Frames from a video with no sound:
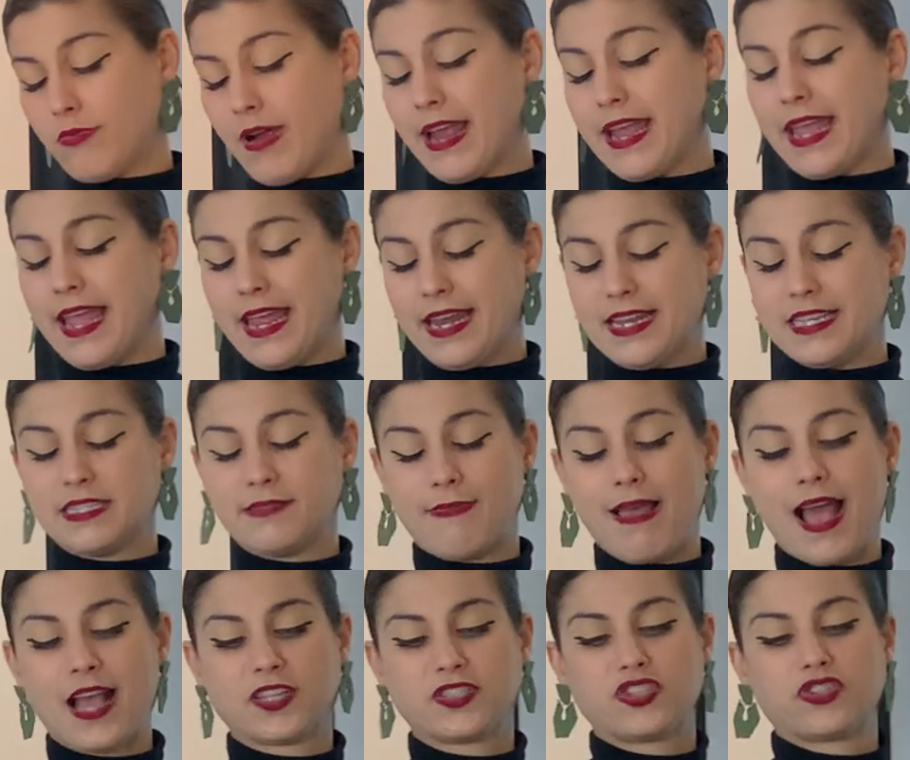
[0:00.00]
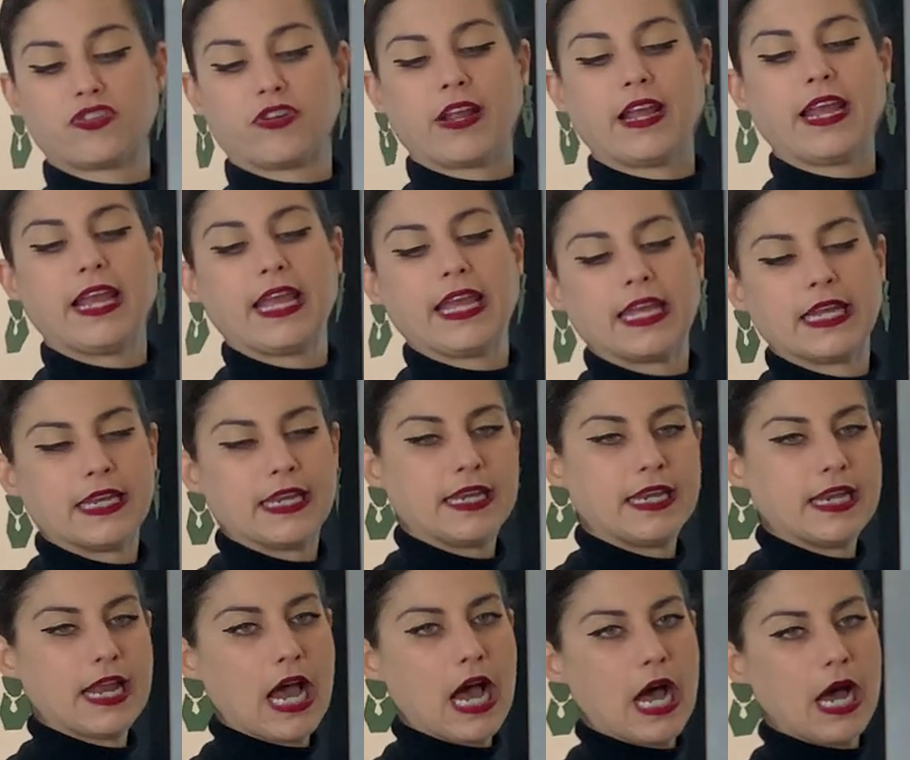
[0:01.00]
right, and his mastery in
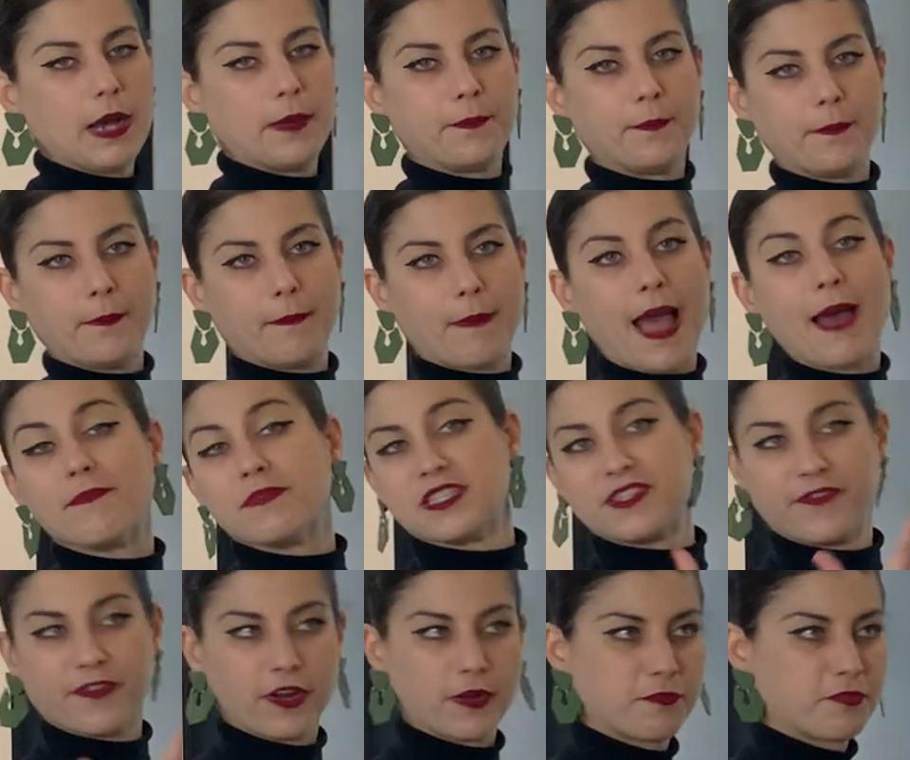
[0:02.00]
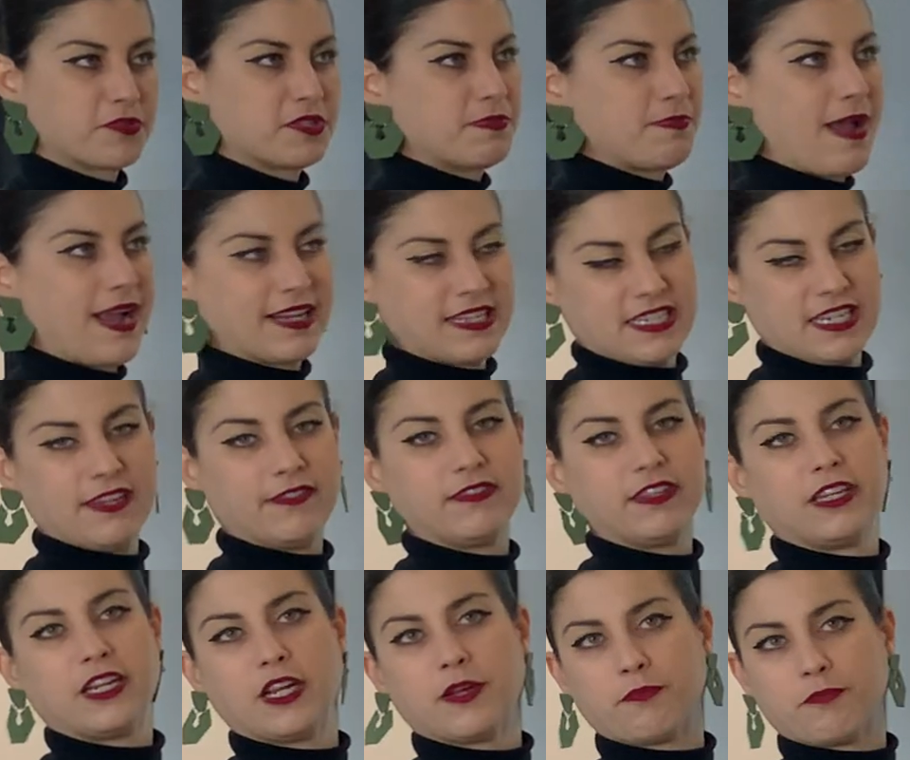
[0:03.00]
um, atmospheric perspective,
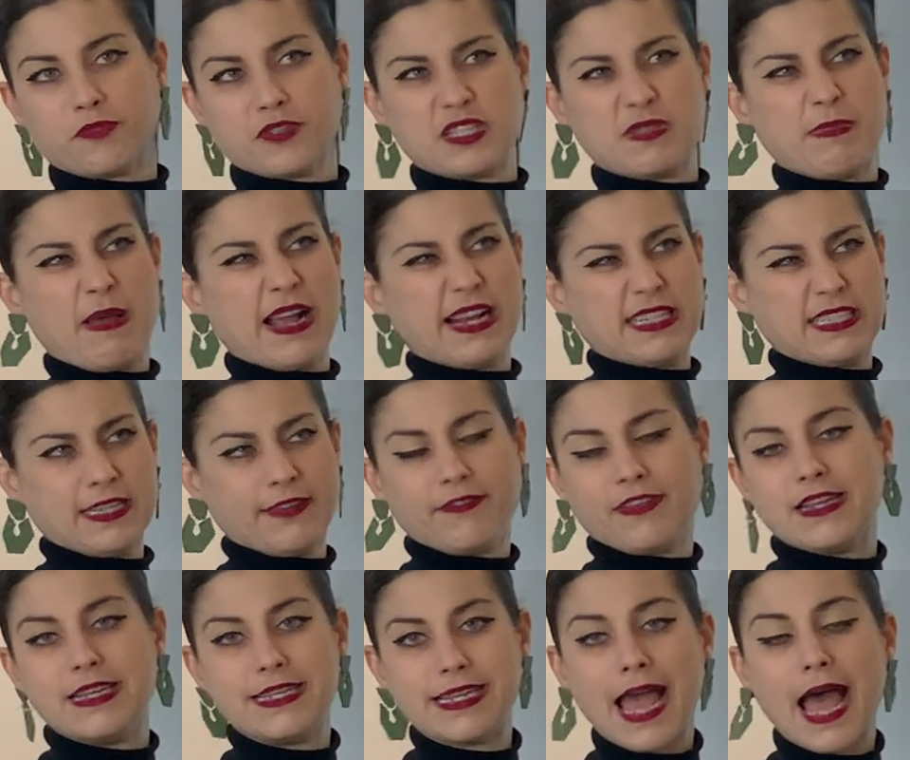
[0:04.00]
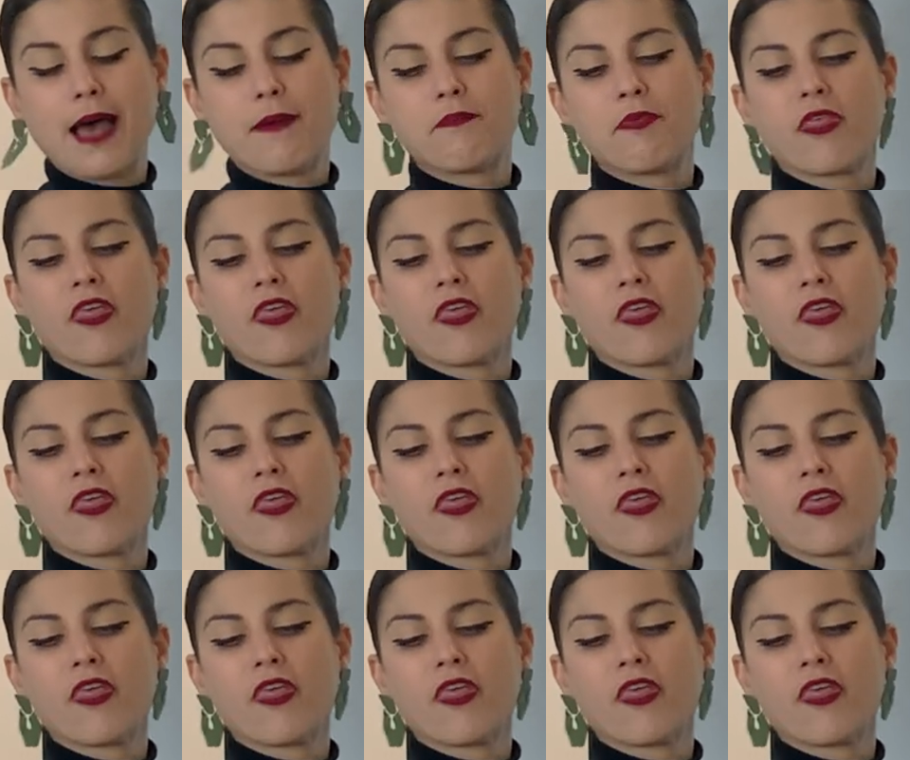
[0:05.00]
linear perspective, and depth.